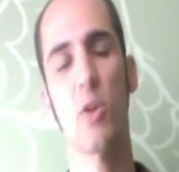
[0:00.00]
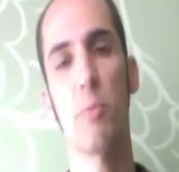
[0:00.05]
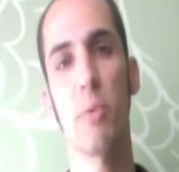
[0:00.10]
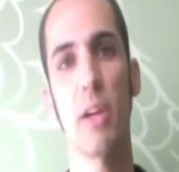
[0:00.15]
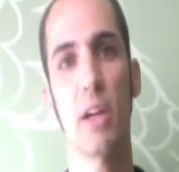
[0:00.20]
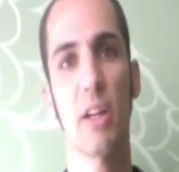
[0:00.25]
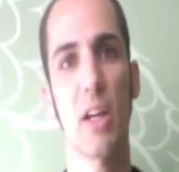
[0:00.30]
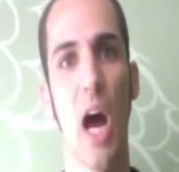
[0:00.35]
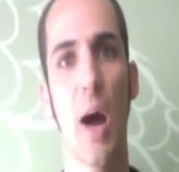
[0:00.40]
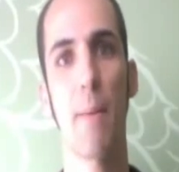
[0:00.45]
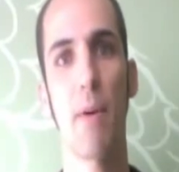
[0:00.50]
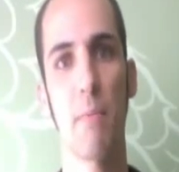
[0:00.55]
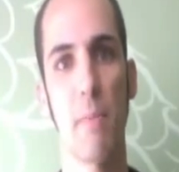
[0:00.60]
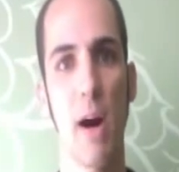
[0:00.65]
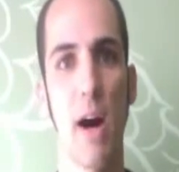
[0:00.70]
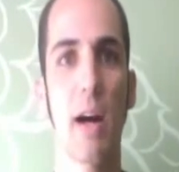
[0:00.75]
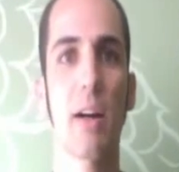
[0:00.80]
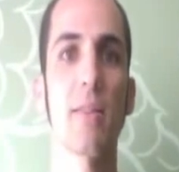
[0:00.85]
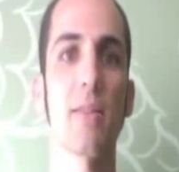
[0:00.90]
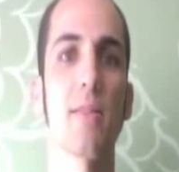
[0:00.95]
there'll be a comment
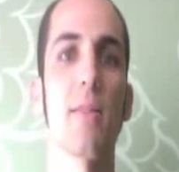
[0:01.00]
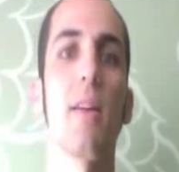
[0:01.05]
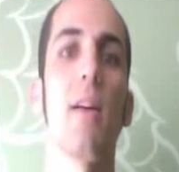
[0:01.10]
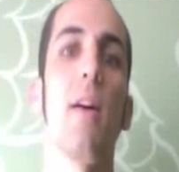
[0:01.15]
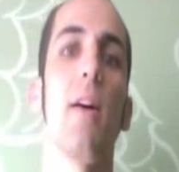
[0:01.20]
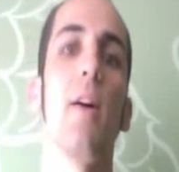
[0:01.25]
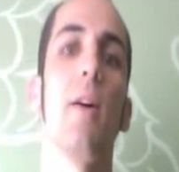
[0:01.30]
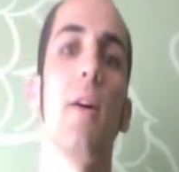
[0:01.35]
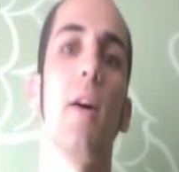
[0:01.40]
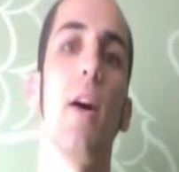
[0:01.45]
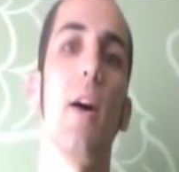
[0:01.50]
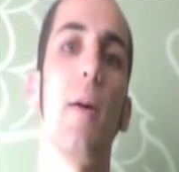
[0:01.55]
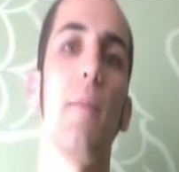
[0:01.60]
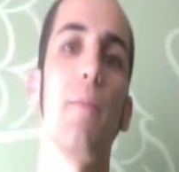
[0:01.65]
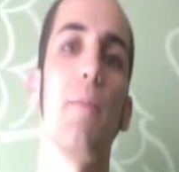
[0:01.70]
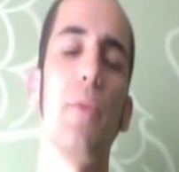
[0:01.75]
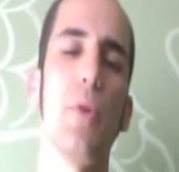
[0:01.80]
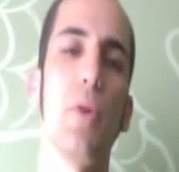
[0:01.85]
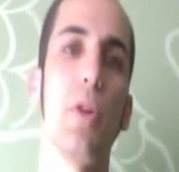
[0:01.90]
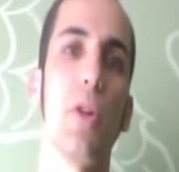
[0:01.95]
box.
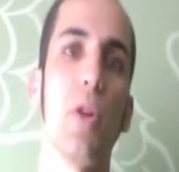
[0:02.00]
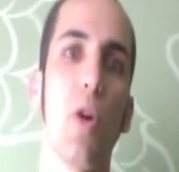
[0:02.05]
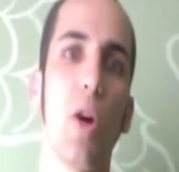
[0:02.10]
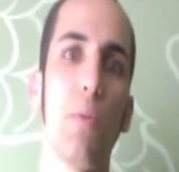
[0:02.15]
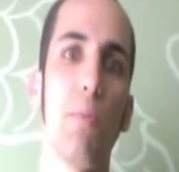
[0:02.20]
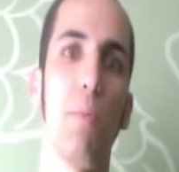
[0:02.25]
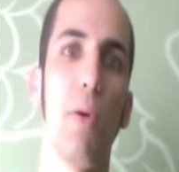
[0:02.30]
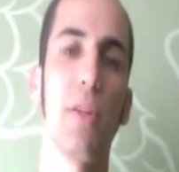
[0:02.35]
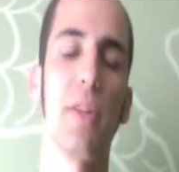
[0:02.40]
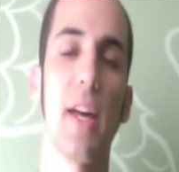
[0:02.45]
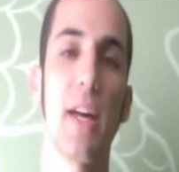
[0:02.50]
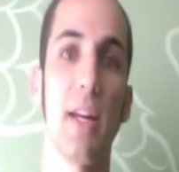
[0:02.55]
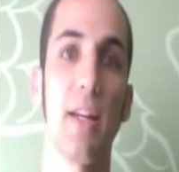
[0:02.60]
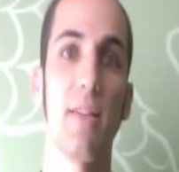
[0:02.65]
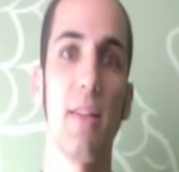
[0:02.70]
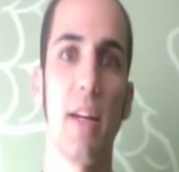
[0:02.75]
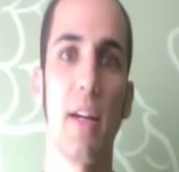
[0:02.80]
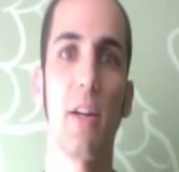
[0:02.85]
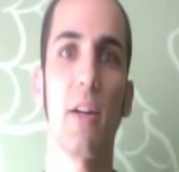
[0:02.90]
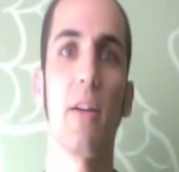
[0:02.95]
You can go ahead and put that in
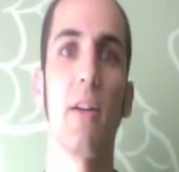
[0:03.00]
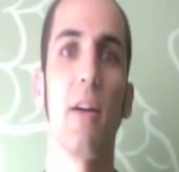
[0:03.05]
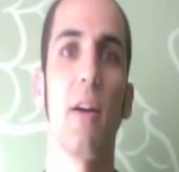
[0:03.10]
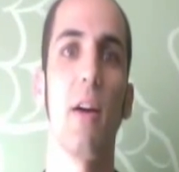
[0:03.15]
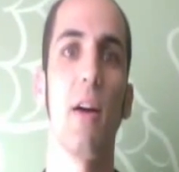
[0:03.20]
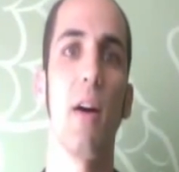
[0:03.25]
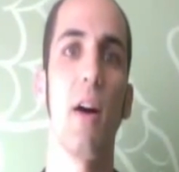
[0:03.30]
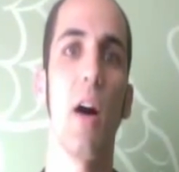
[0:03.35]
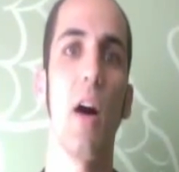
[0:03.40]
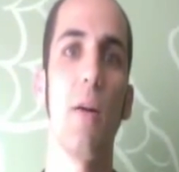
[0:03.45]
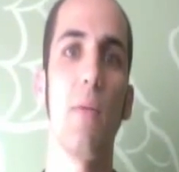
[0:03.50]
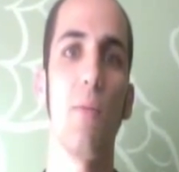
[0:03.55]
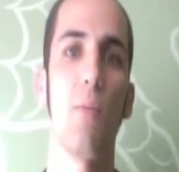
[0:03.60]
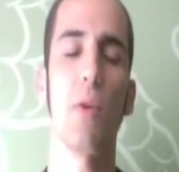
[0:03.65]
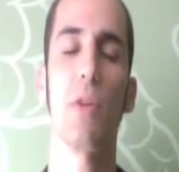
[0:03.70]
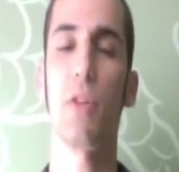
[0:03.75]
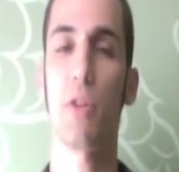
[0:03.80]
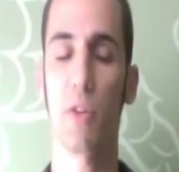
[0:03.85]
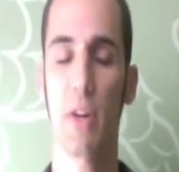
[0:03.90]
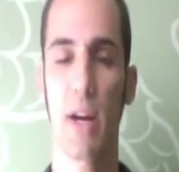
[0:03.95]
there
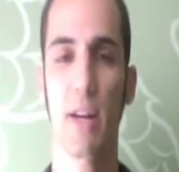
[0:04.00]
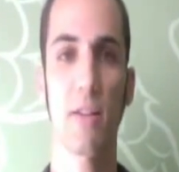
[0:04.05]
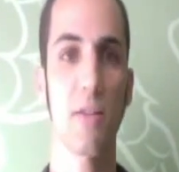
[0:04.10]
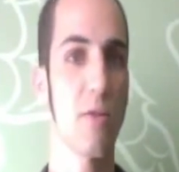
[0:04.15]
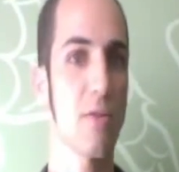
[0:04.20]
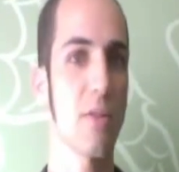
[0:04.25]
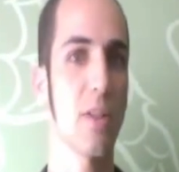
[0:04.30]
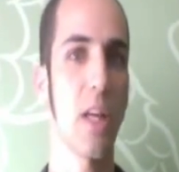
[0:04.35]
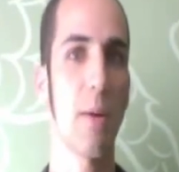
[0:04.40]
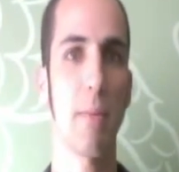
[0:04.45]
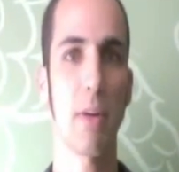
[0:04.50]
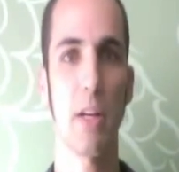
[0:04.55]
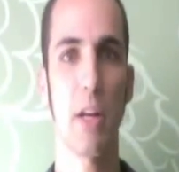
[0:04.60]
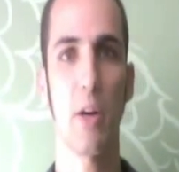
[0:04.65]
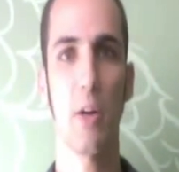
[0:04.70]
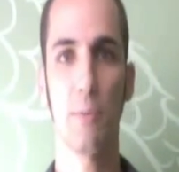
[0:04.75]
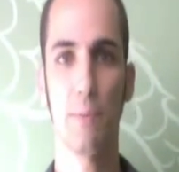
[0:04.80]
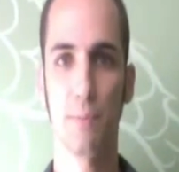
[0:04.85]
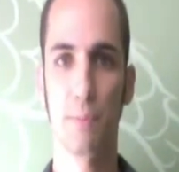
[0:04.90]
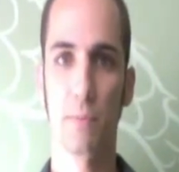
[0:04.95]
with your answers and let me
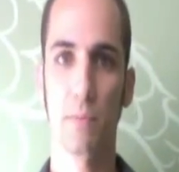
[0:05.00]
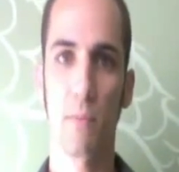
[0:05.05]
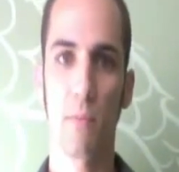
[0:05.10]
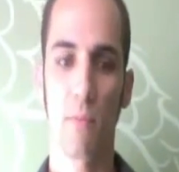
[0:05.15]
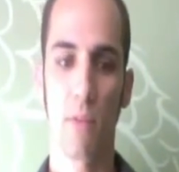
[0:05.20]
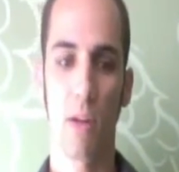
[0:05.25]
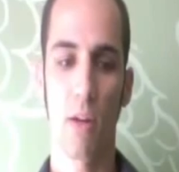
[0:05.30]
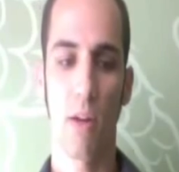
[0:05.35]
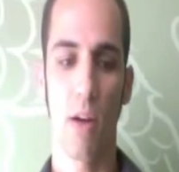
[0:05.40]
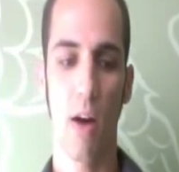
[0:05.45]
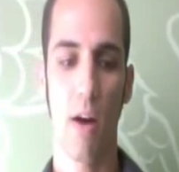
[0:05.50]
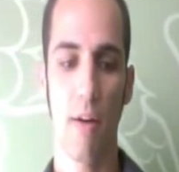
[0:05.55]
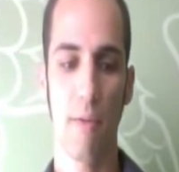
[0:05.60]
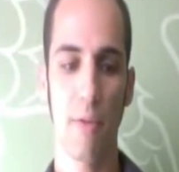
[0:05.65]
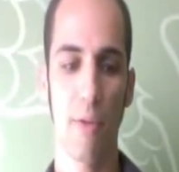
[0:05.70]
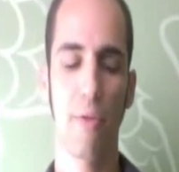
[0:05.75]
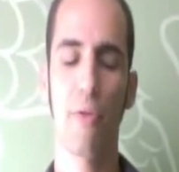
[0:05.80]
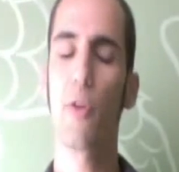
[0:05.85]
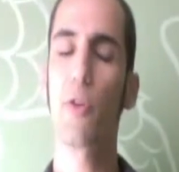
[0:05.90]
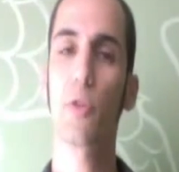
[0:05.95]
know.
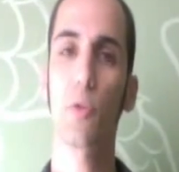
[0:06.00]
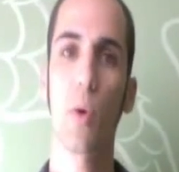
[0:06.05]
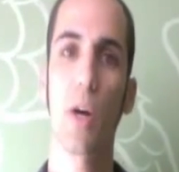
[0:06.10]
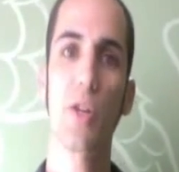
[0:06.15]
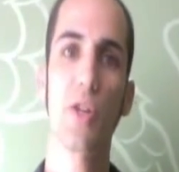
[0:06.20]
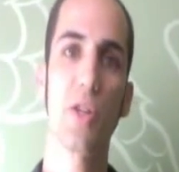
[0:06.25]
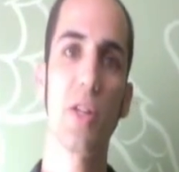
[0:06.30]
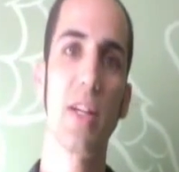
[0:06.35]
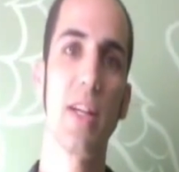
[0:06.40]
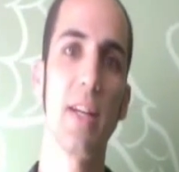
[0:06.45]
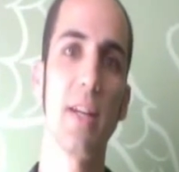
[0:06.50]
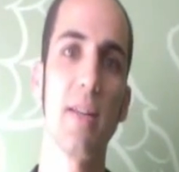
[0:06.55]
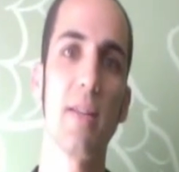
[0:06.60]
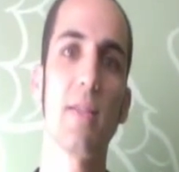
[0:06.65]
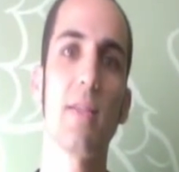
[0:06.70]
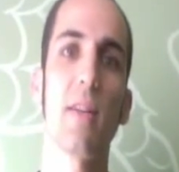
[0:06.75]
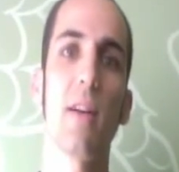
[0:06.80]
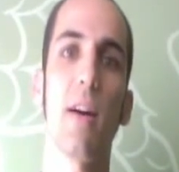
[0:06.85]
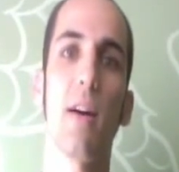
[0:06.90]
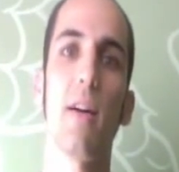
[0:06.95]
The first question
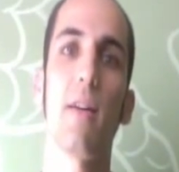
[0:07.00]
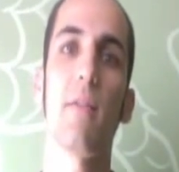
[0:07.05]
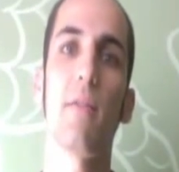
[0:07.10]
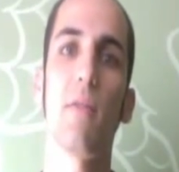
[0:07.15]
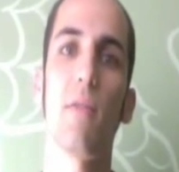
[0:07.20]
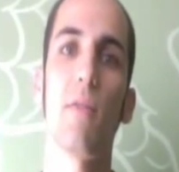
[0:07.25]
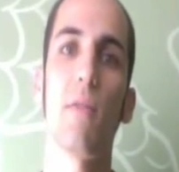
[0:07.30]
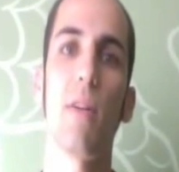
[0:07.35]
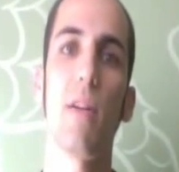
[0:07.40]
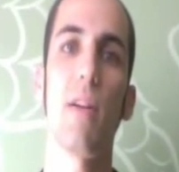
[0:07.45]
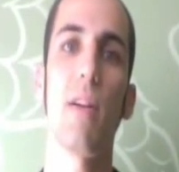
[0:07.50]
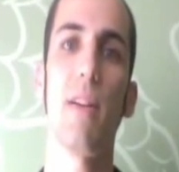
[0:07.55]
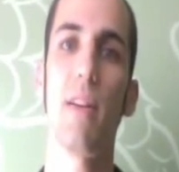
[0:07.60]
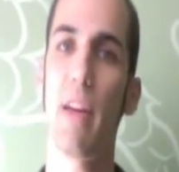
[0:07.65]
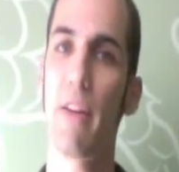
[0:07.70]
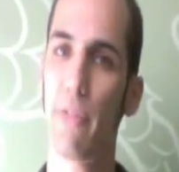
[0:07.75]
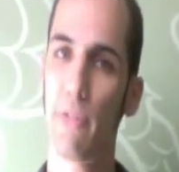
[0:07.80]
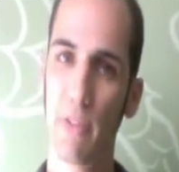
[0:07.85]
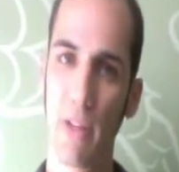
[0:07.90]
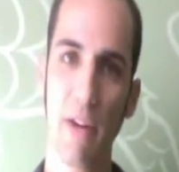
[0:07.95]
is,
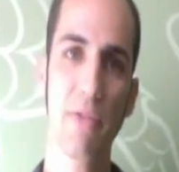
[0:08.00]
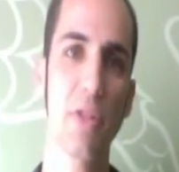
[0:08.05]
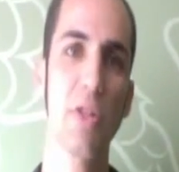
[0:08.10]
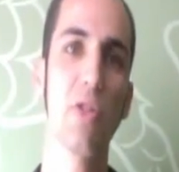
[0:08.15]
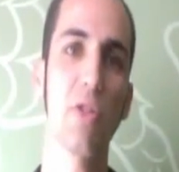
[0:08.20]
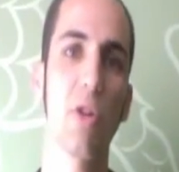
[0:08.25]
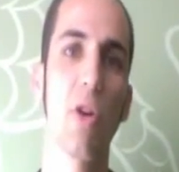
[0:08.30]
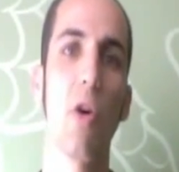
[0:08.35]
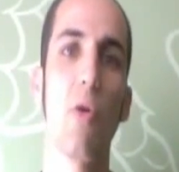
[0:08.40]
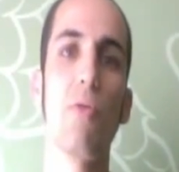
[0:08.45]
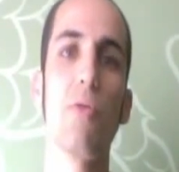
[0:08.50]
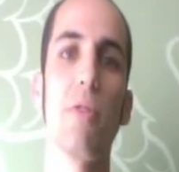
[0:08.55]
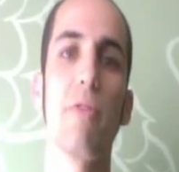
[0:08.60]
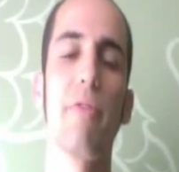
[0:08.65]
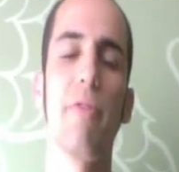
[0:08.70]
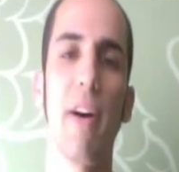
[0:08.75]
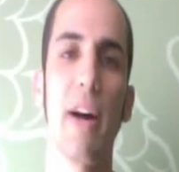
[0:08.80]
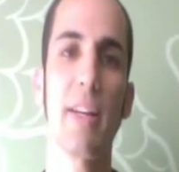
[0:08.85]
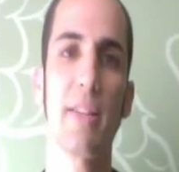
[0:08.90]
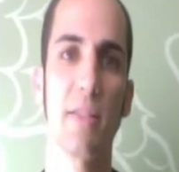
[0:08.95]
if left to your own
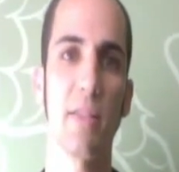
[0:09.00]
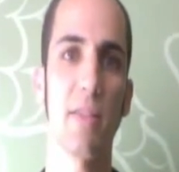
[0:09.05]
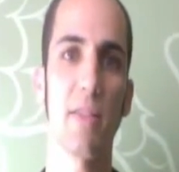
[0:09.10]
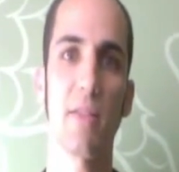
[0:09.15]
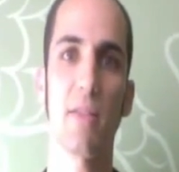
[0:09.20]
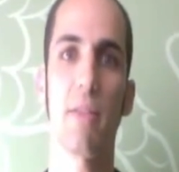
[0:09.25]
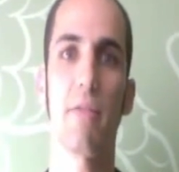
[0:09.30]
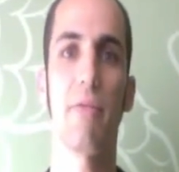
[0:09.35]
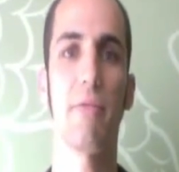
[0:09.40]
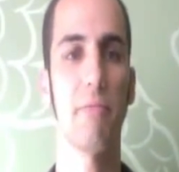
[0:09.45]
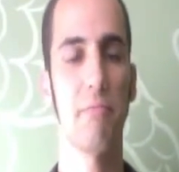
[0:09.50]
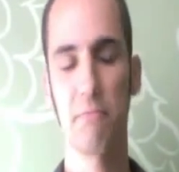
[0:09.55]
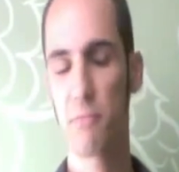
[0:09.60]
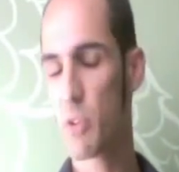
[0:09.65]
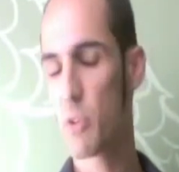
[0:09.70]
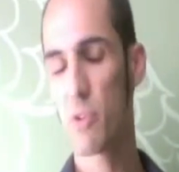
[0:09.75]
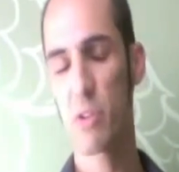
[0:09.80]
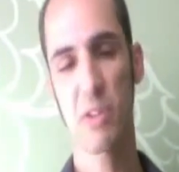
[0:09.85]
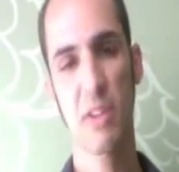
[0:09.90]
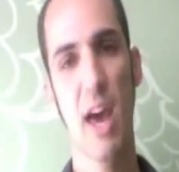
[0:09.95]
devices, if
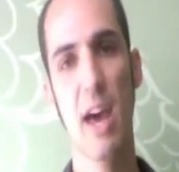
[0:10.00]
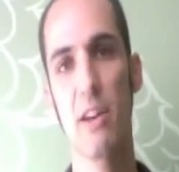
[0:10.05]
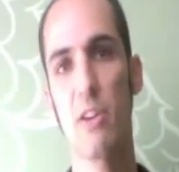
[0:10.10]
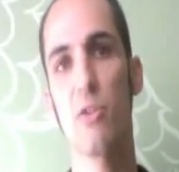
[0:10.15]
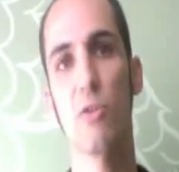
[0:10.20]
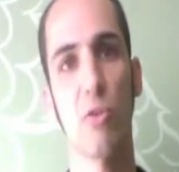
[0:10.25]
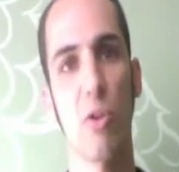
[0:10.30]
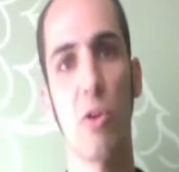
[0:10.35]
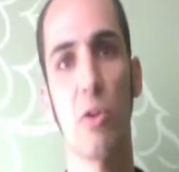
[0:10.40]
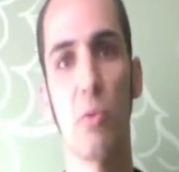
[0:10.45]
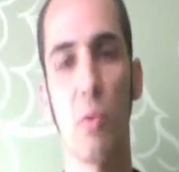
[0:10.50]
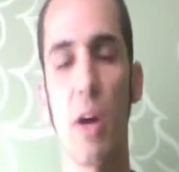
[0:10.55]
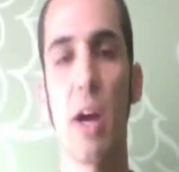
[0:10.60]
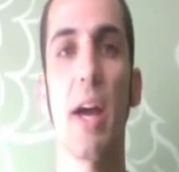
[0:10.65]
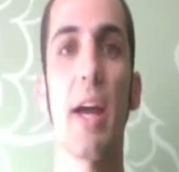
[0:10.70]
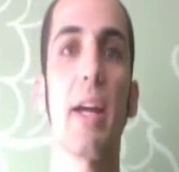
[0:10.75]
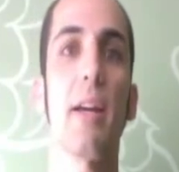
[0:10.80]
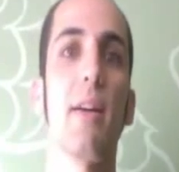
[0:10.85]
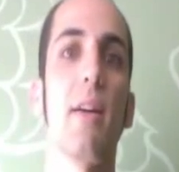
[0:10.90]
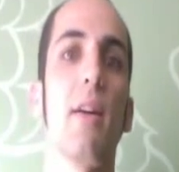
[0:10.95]
you just had it your own
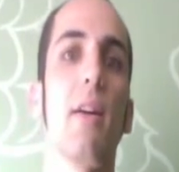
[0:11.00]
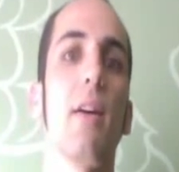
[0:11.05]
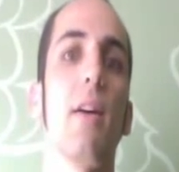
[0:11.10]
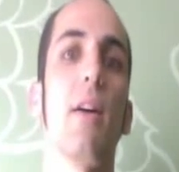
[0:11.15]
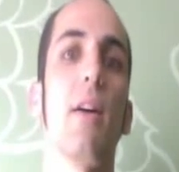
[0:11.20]
way,